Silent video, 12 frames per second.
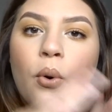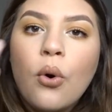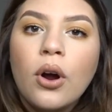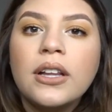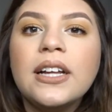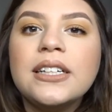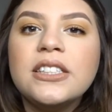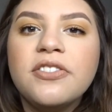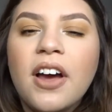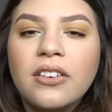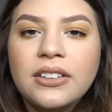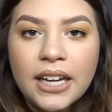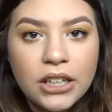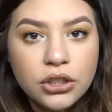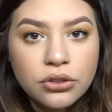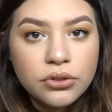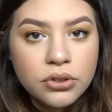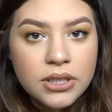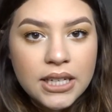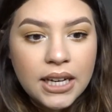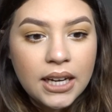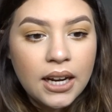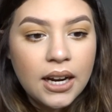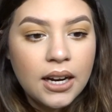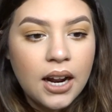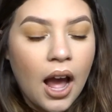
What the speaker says: Poreless foundation routine.